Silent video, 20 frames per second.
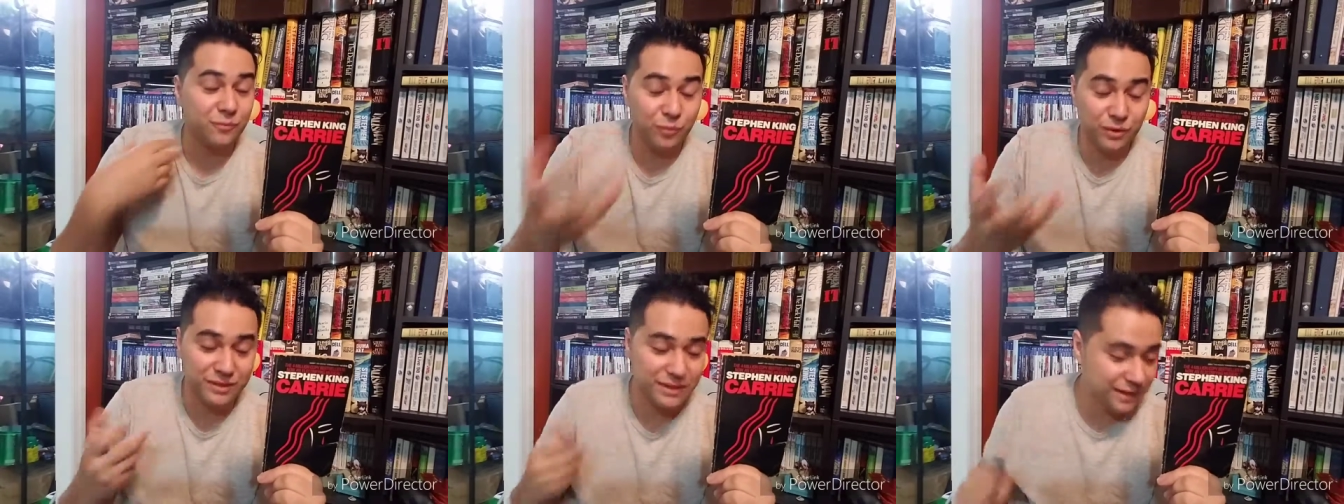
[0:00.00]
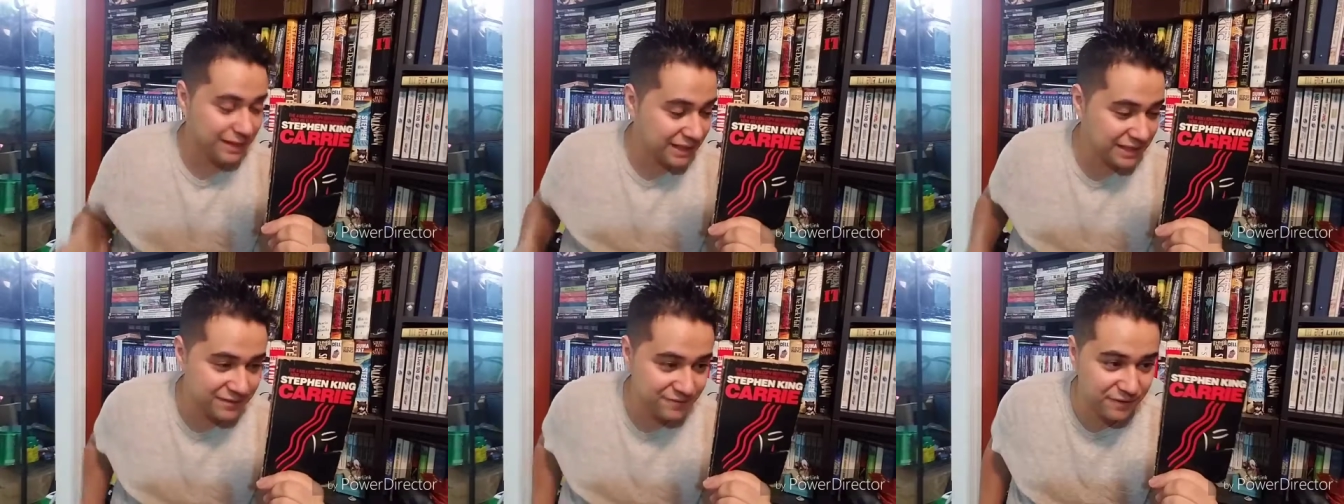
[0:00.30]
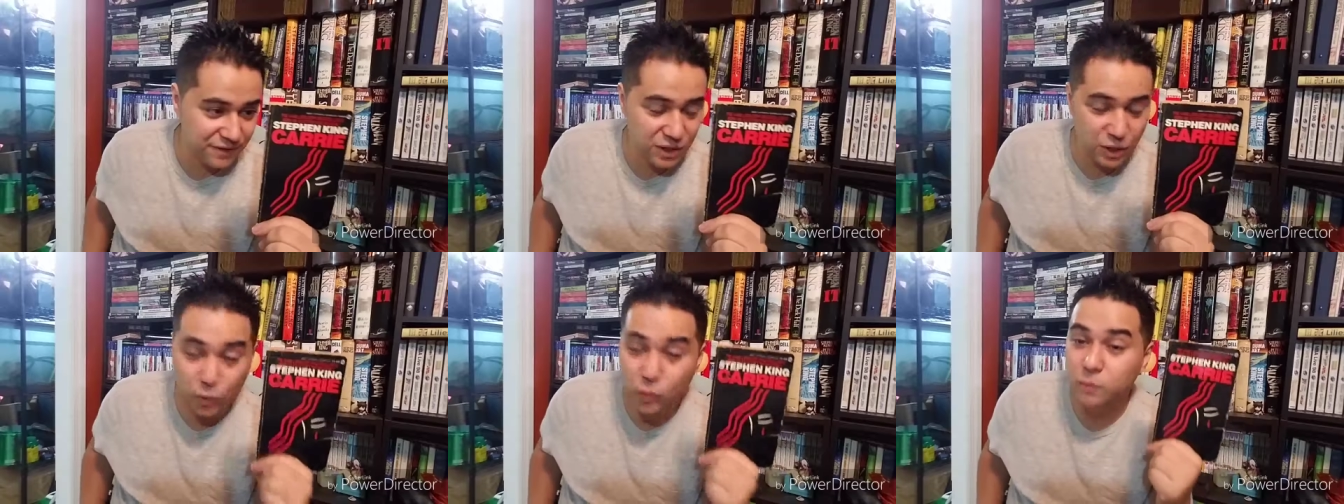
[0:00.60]
what the next
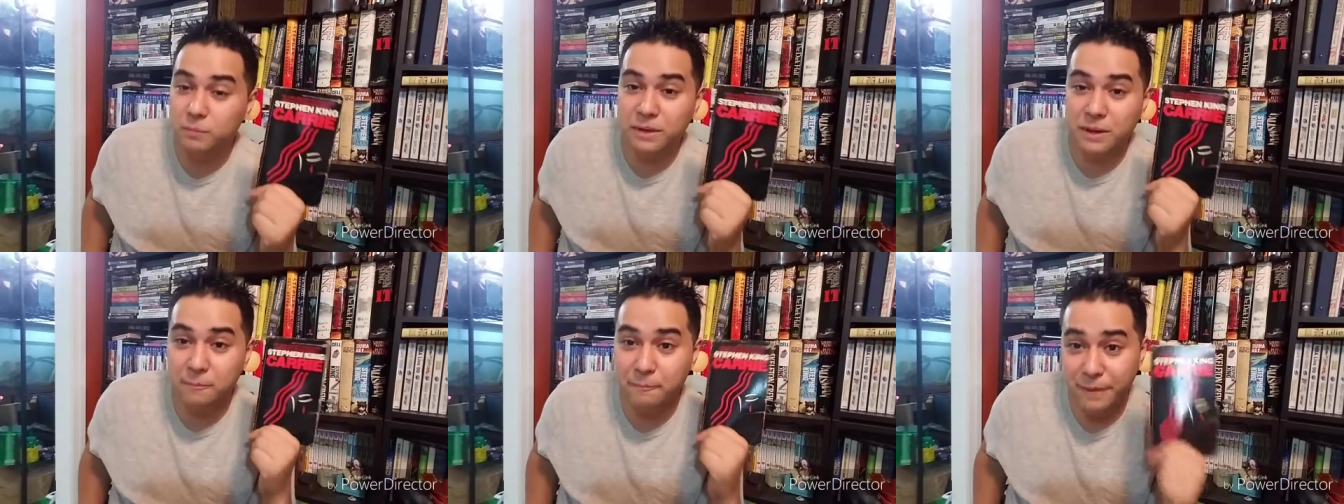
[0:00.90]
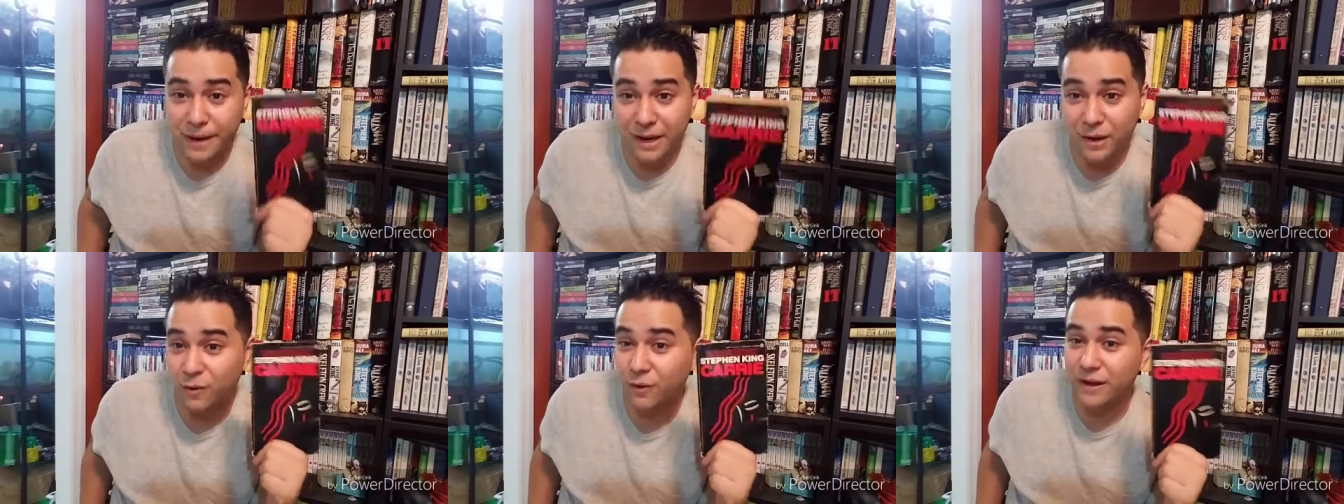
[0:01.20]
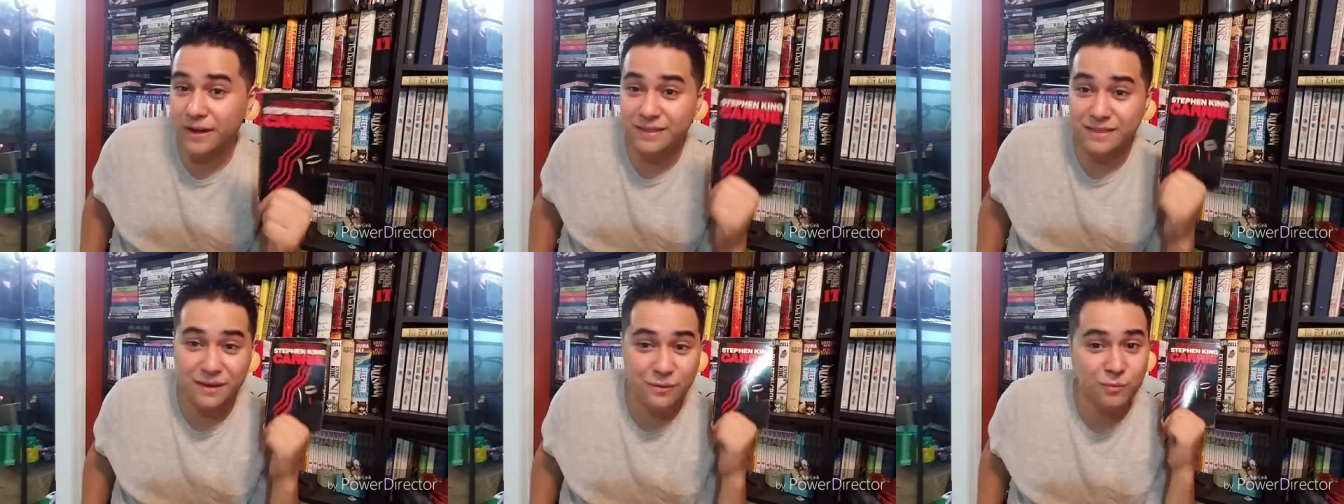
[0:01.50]
video will be about.
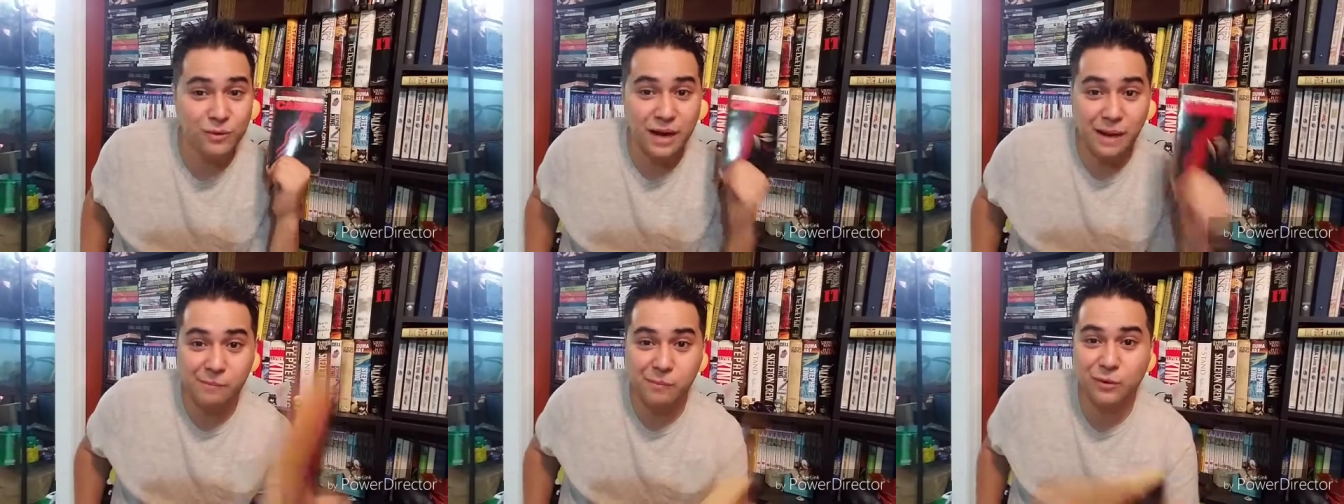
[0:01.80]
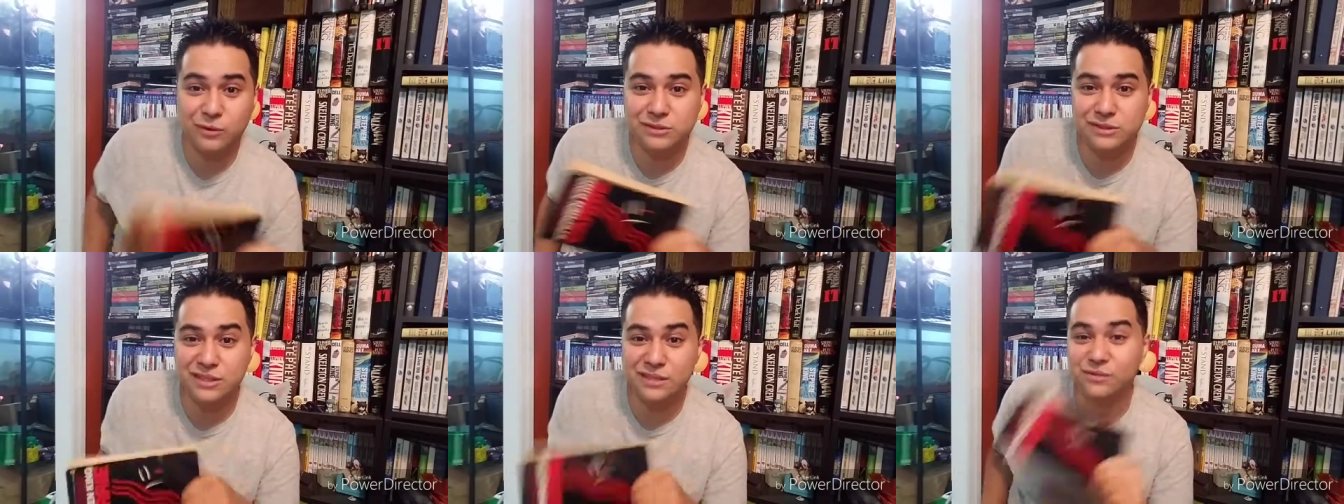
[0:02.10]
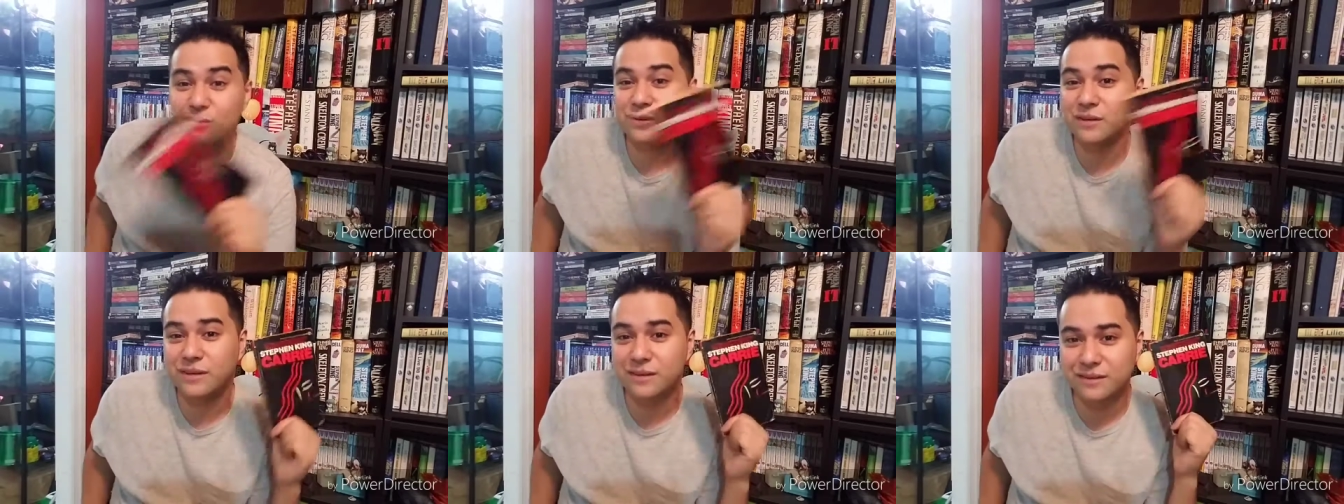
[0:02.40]
And then when I post it,
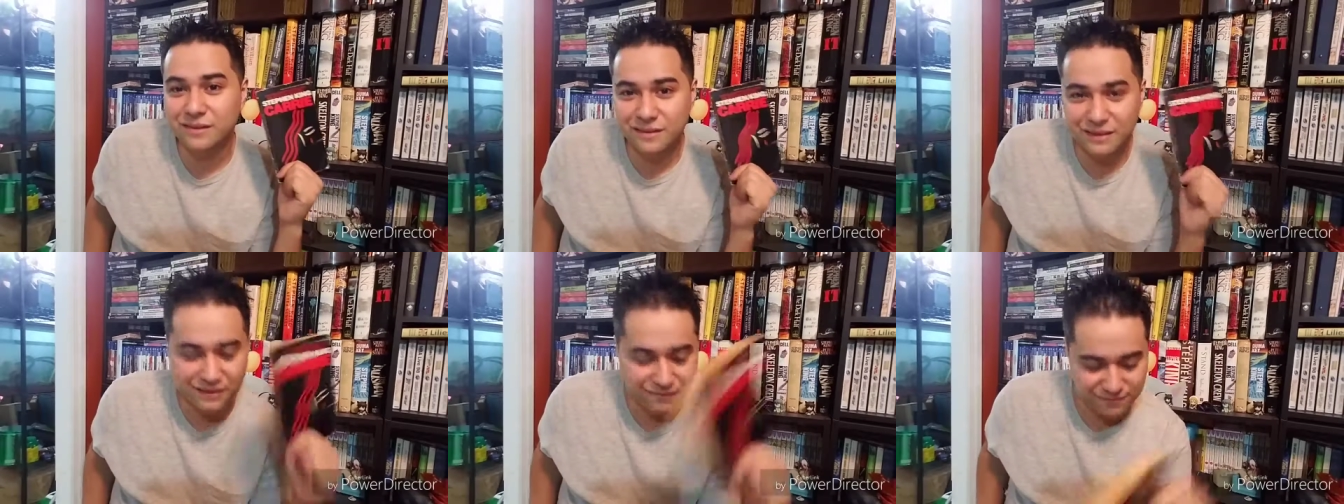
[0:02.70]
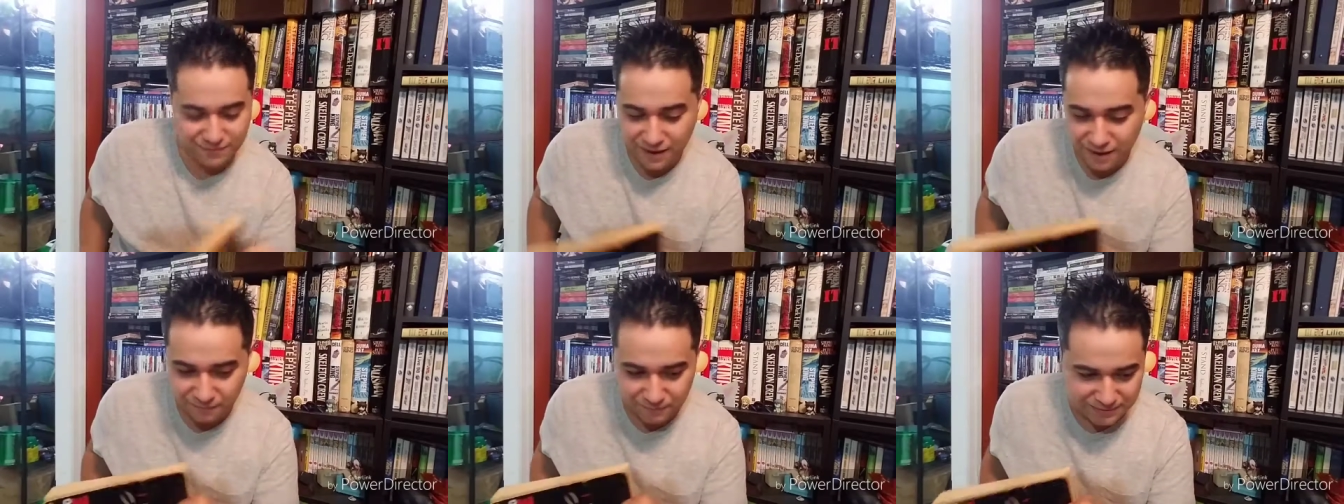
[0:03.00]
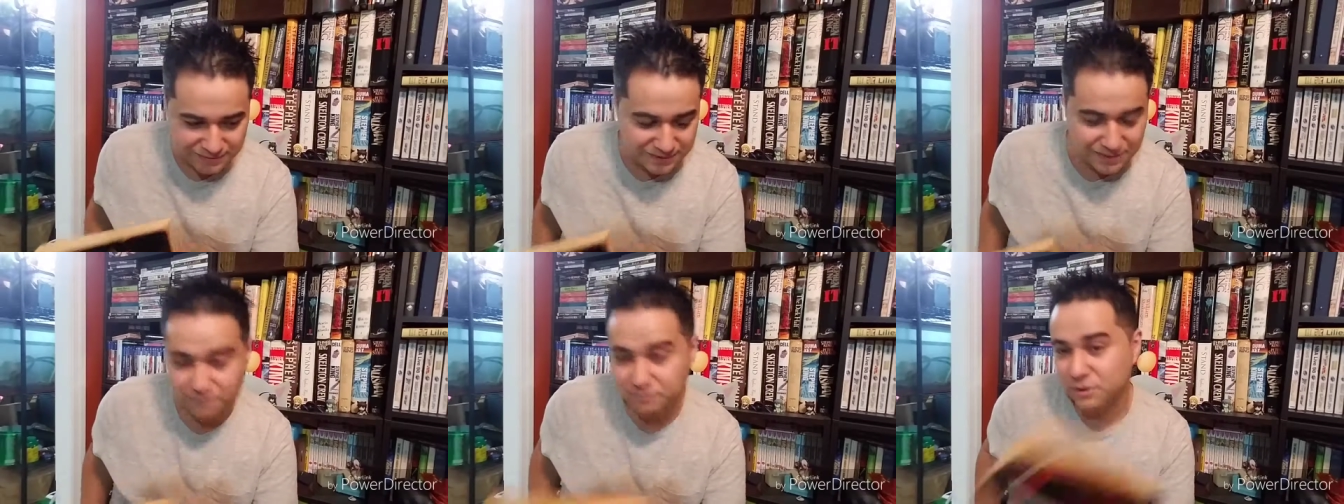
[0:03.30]
you could leave
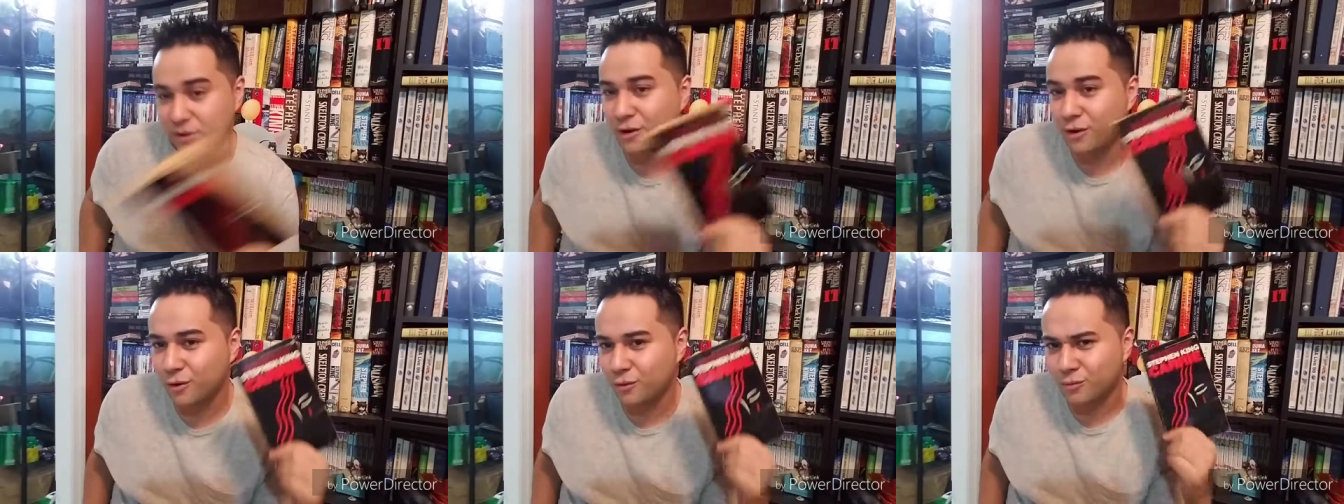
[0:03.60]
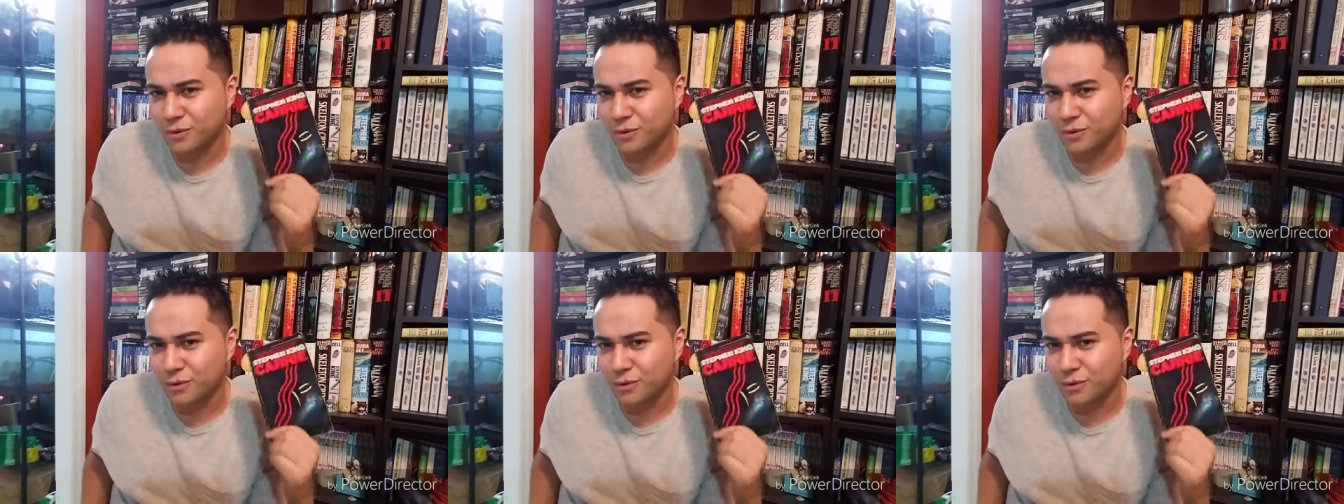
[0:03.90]
comments down below.